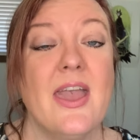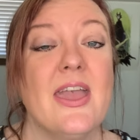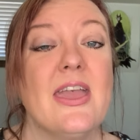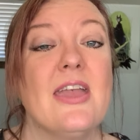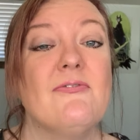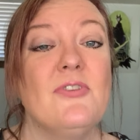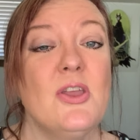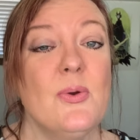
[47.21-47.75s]

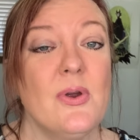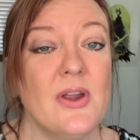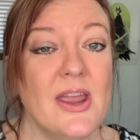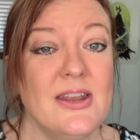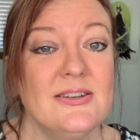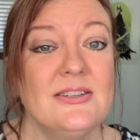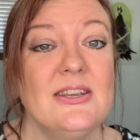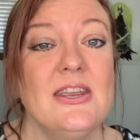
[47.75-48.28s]
If you are
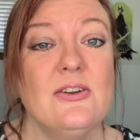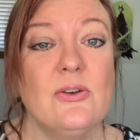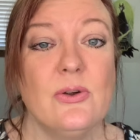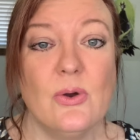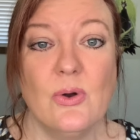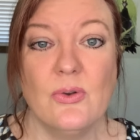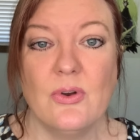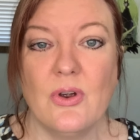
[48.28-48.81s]
18 or
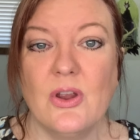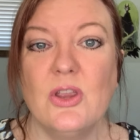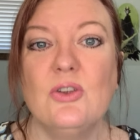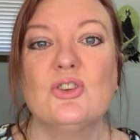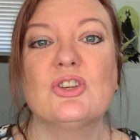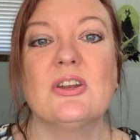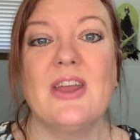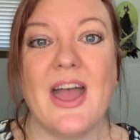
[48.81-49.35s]
older, you
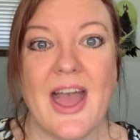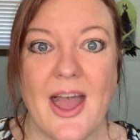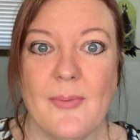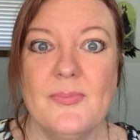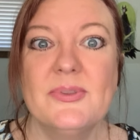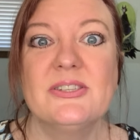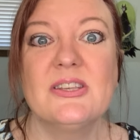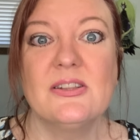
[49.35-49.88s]
should
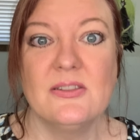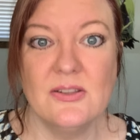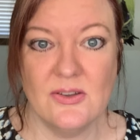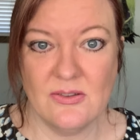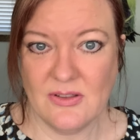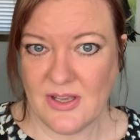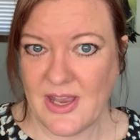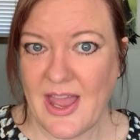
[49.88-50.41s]

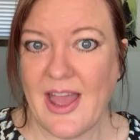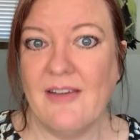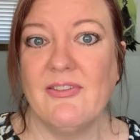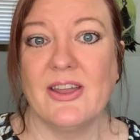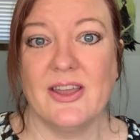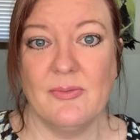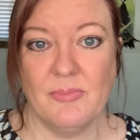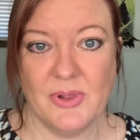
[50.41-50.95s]
absolutely have a
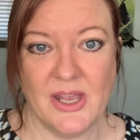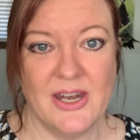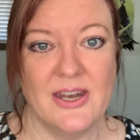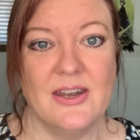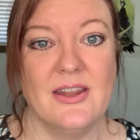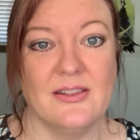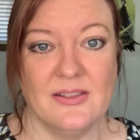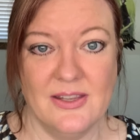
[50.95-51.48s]

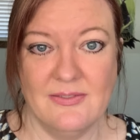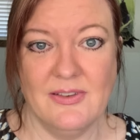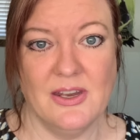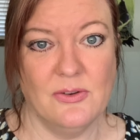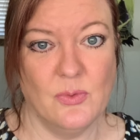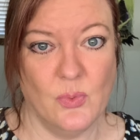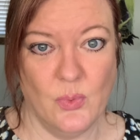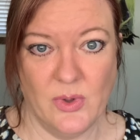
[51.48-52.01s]
completed
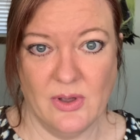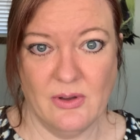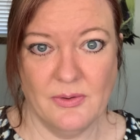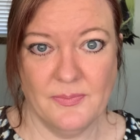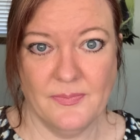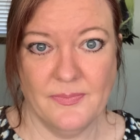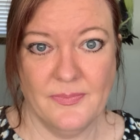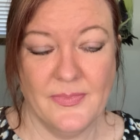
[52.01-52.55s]
living will.
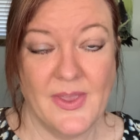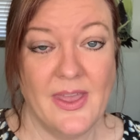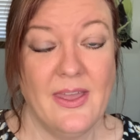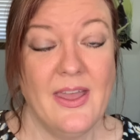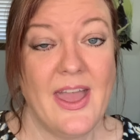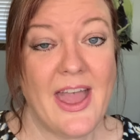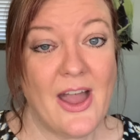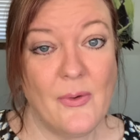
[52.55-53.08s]

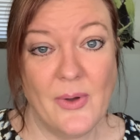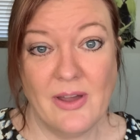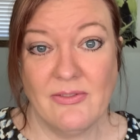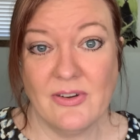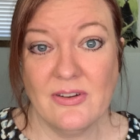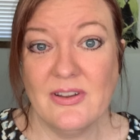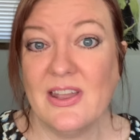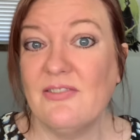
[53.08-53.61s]

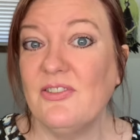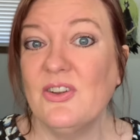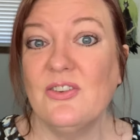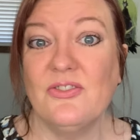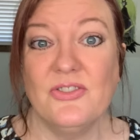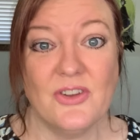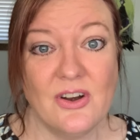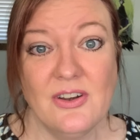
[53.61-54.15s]
However, if you're
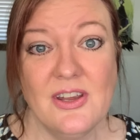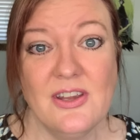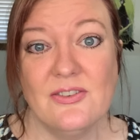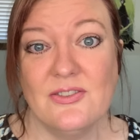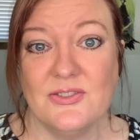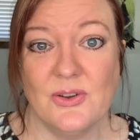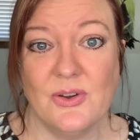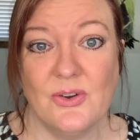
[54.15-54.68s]
30
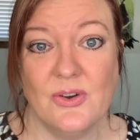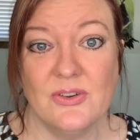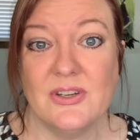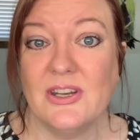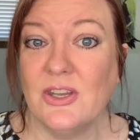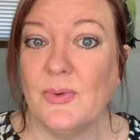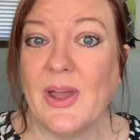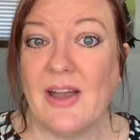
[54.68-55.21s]
years old
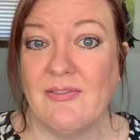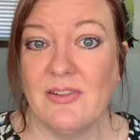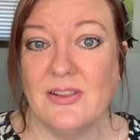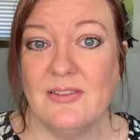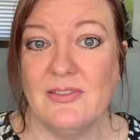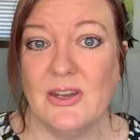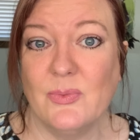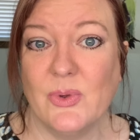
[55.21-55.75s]
and you have a
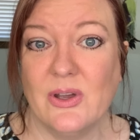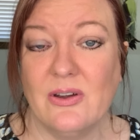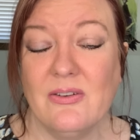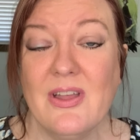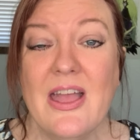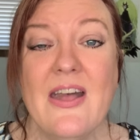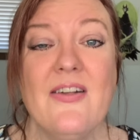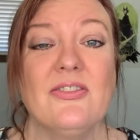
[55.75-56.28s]
living will,
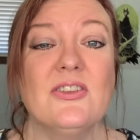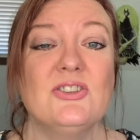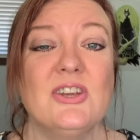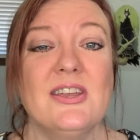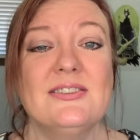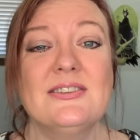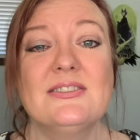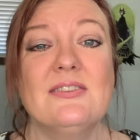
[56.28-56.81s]
the
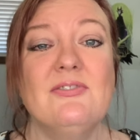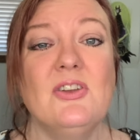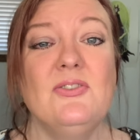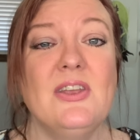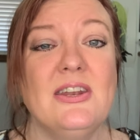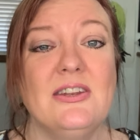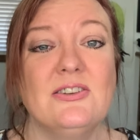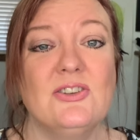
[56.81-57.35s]
chances of you
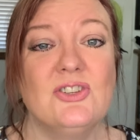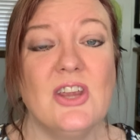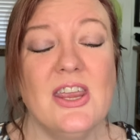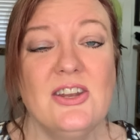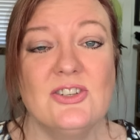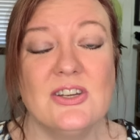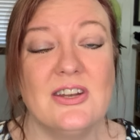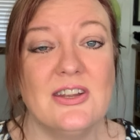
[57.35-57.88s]
needing to
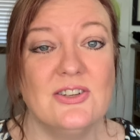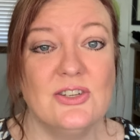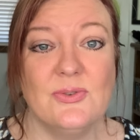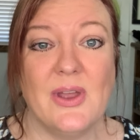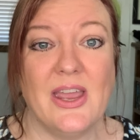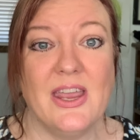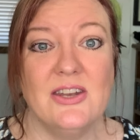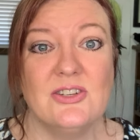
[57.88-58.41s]
change it as you
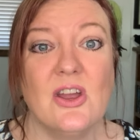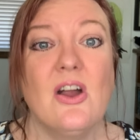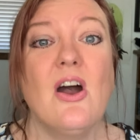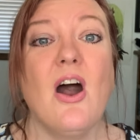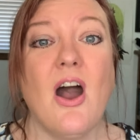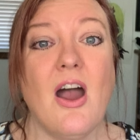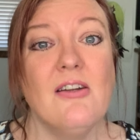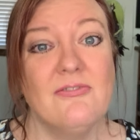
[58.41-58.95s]
age
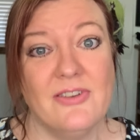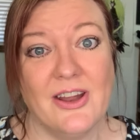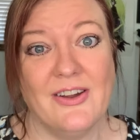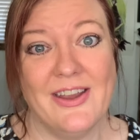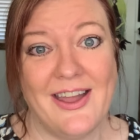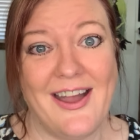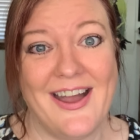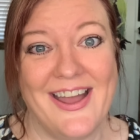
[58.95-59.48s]
are very
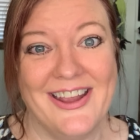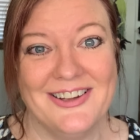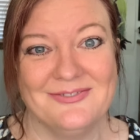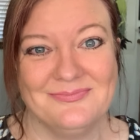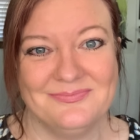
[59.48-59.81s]
high.